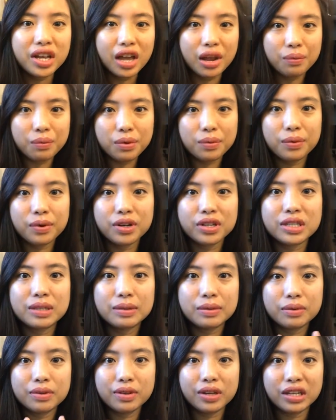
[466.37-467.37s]
and we were
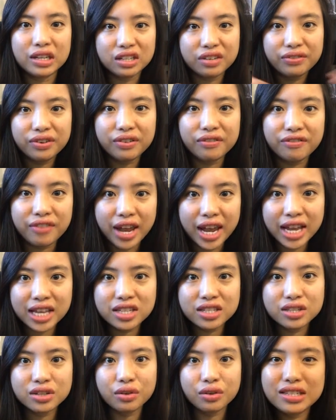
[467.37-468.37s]
in different vans.